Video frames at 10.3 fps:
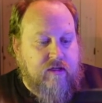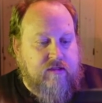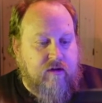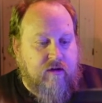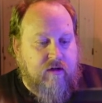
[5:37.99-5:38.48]

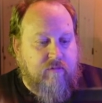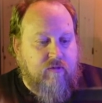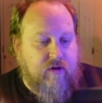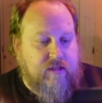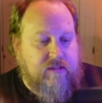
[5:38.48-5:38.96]
So I'm going to
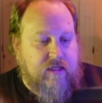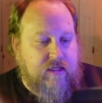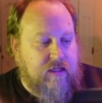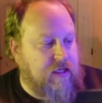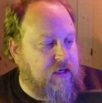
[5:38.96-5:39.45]
put
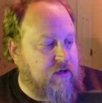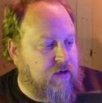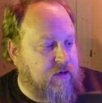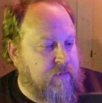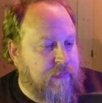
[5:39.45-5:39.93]
in
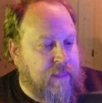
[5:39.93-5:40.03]
here,